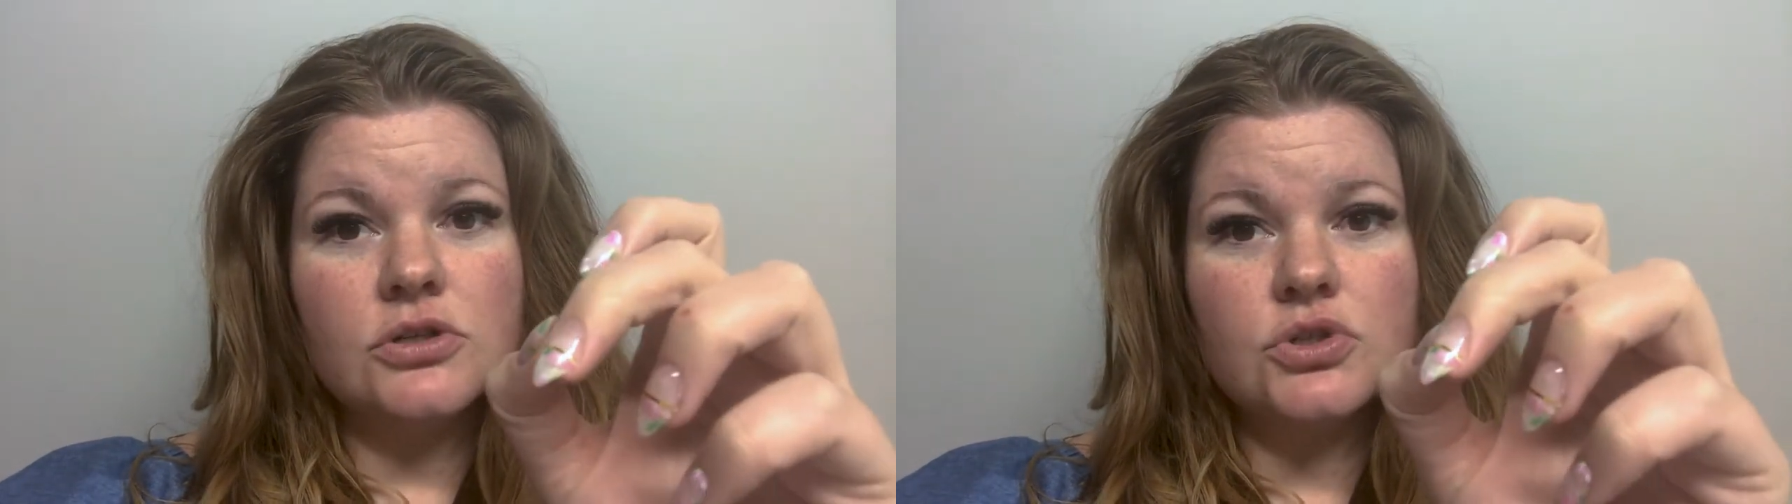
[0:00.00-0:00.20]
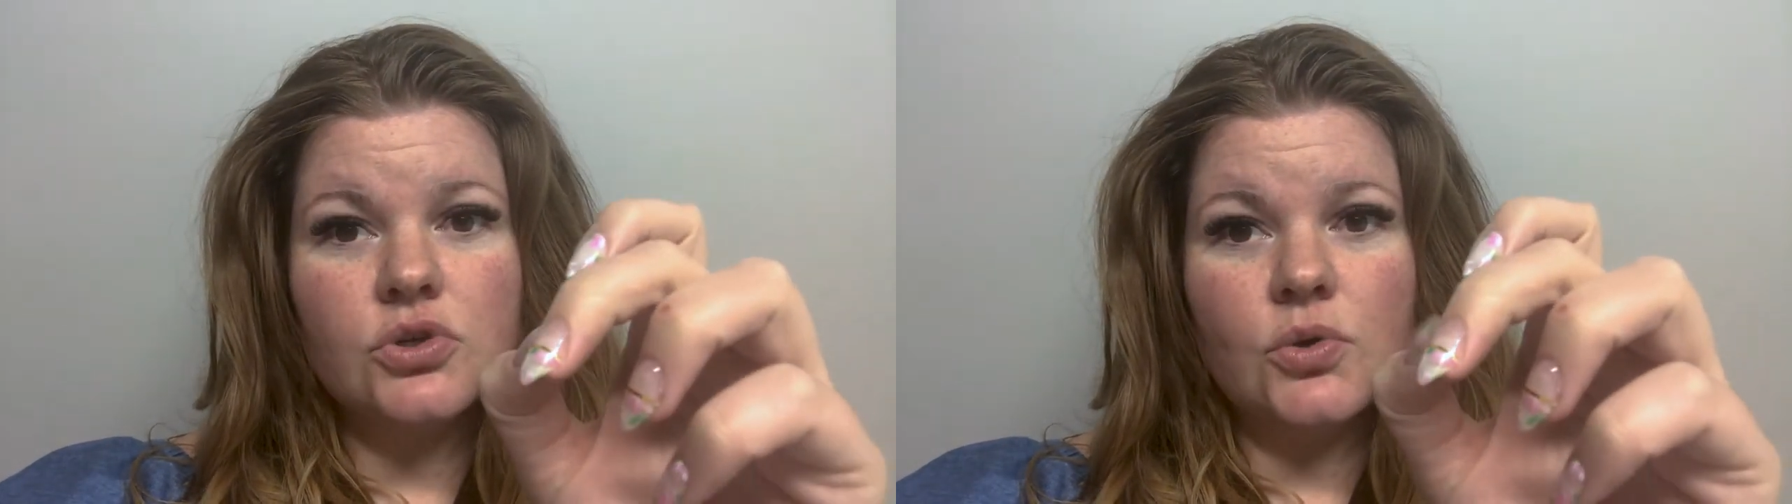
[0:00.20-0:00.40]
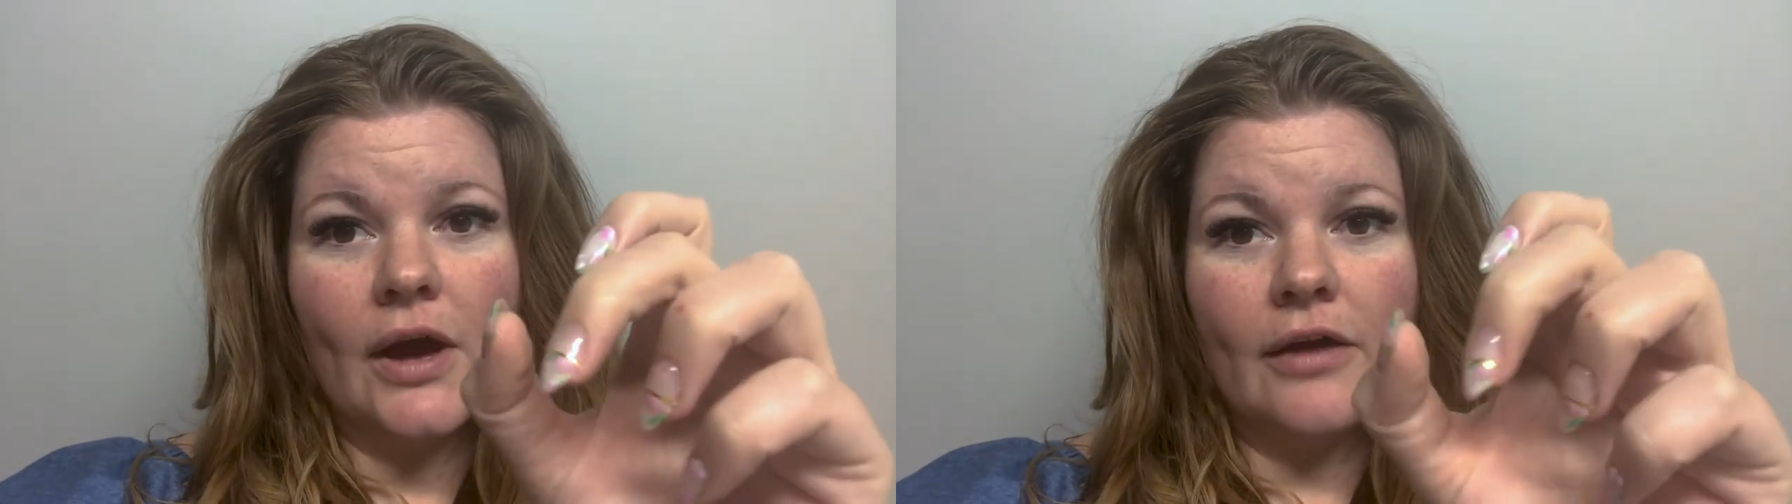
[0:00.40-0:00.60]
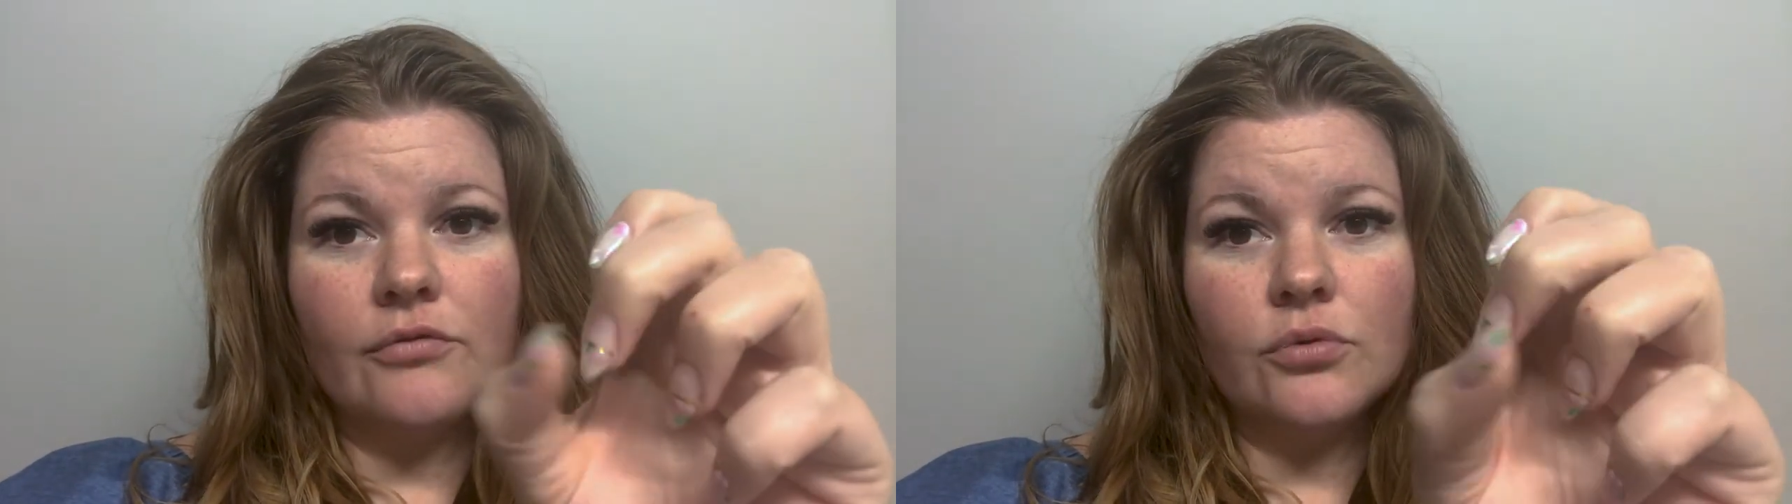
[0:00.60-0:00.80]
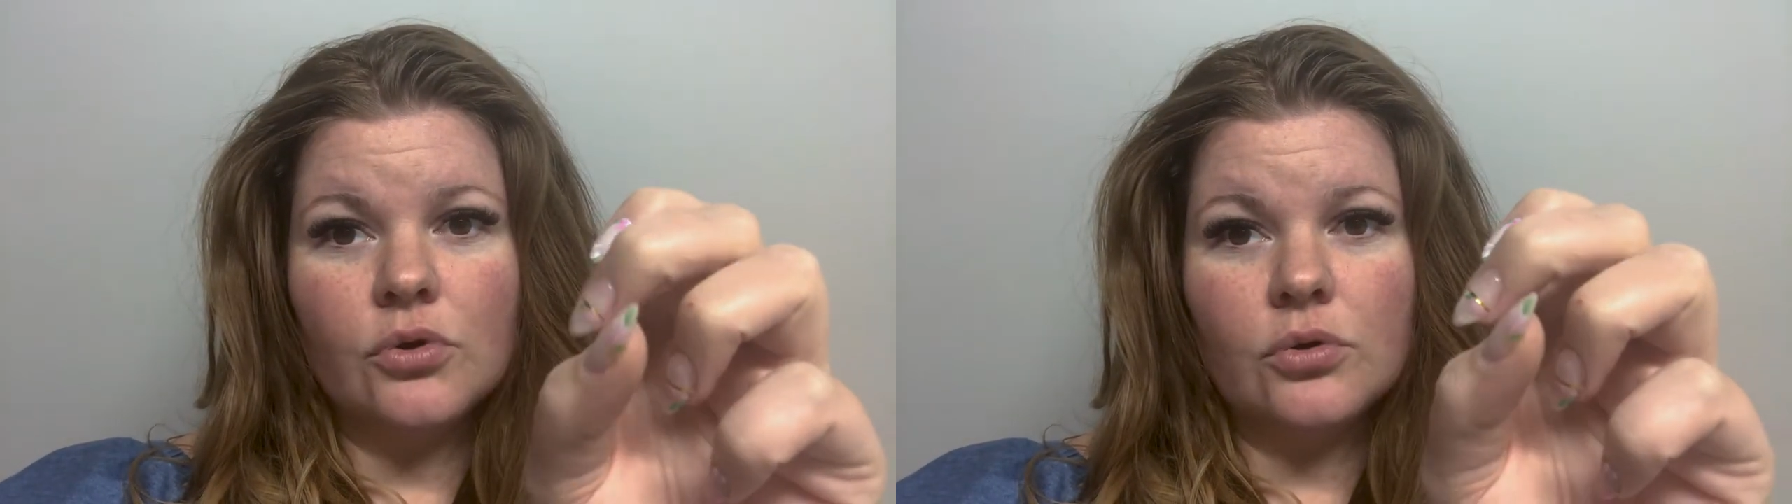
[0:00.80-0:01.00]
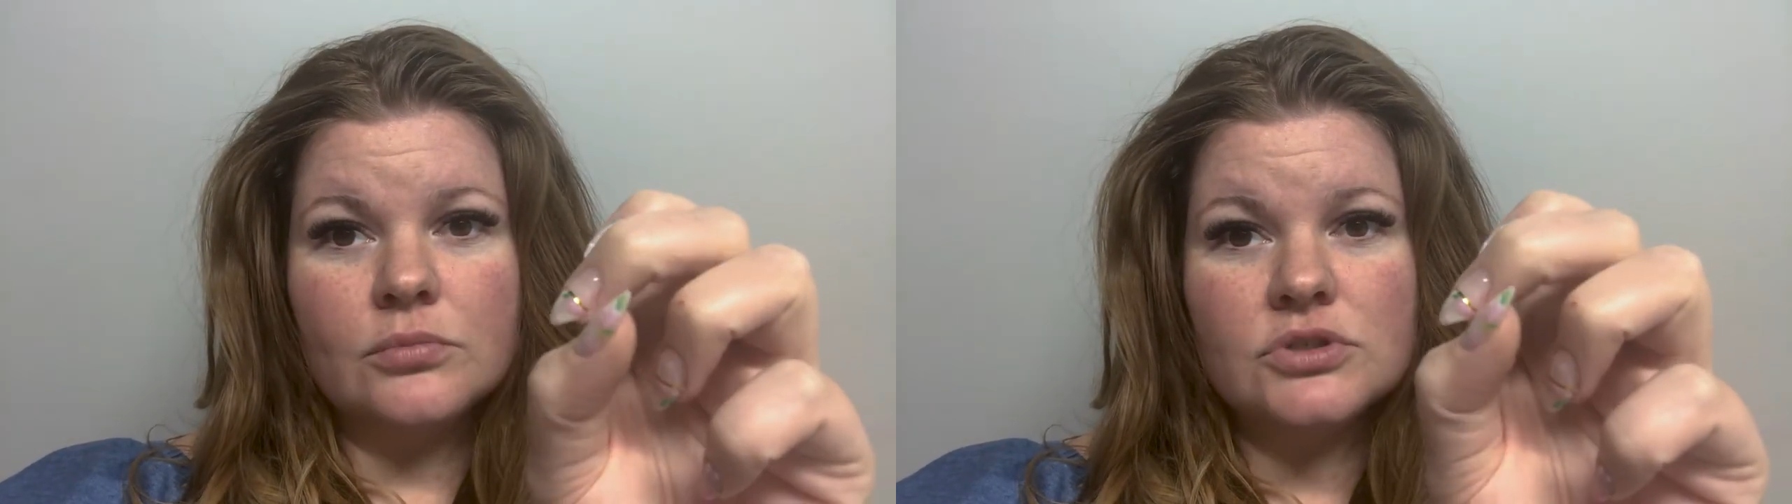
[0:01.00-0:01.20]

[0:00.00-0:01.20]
so you have room